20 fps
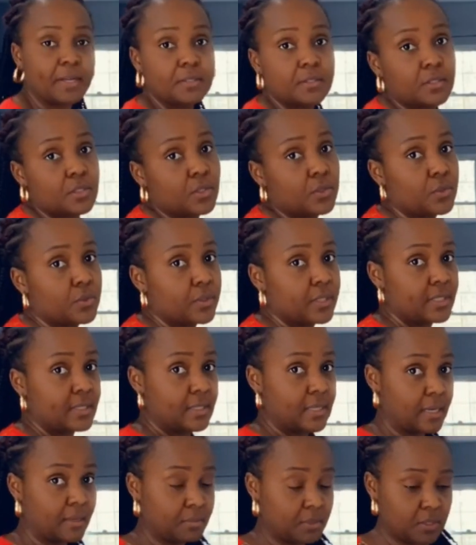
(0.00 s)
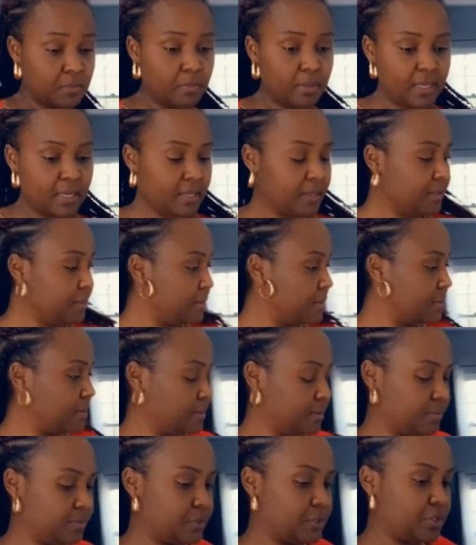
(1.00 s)
so it's time to blend.
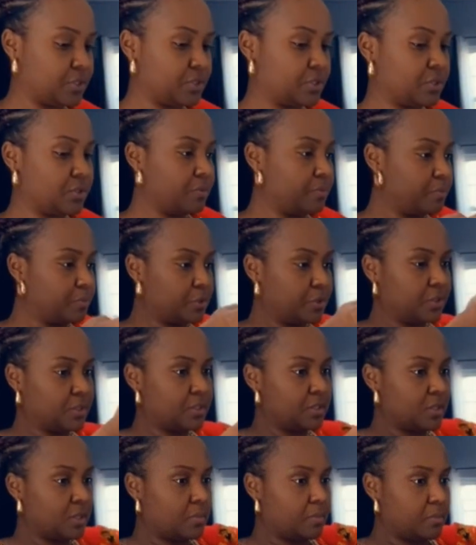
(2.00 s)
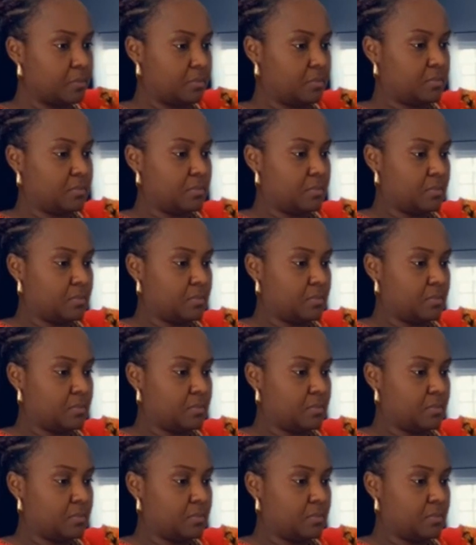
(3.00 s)
I'm just gonna put some